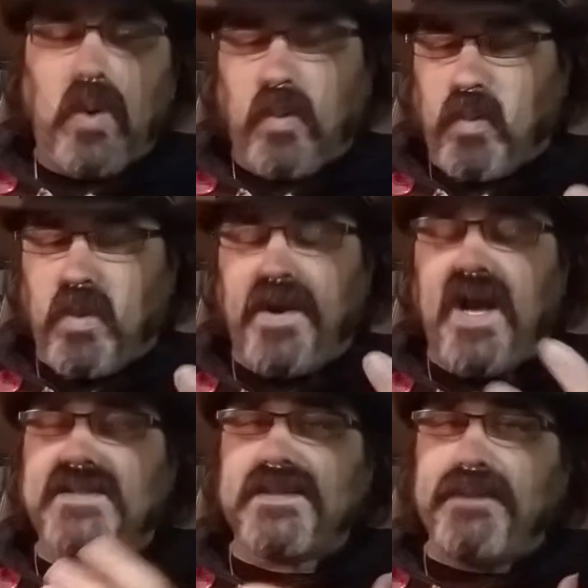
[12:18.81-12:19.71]
We're
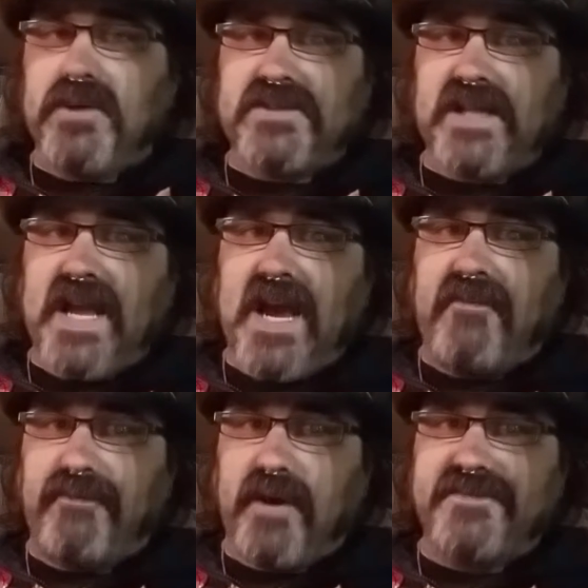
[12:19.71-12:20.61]
not supposed to
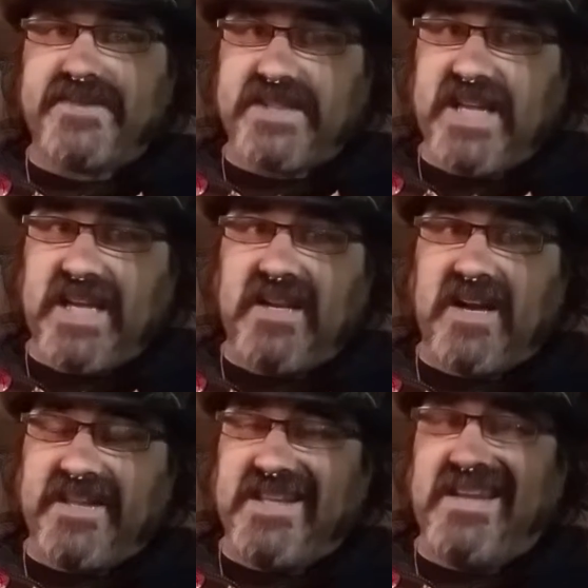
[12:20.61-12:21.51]
have rough skin
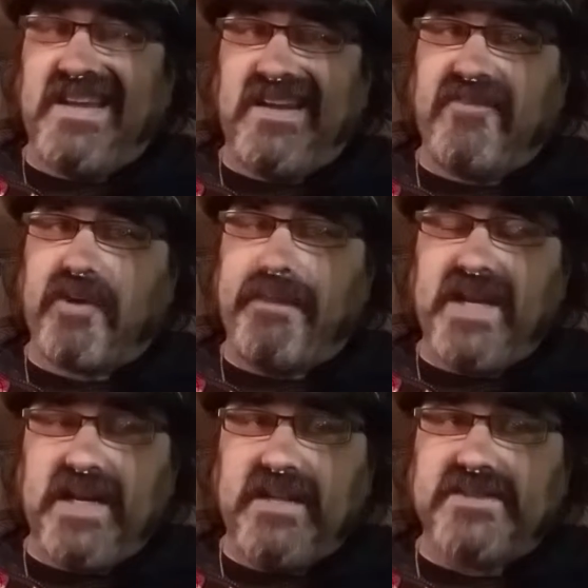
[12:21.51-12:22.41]
on the head of our
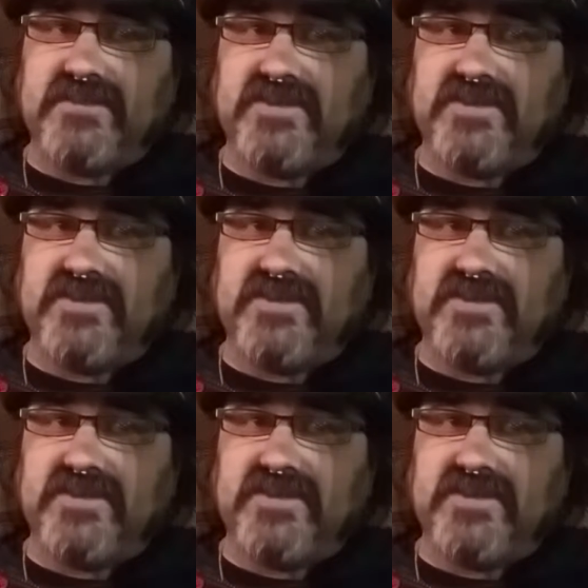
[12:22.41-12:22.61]
penis.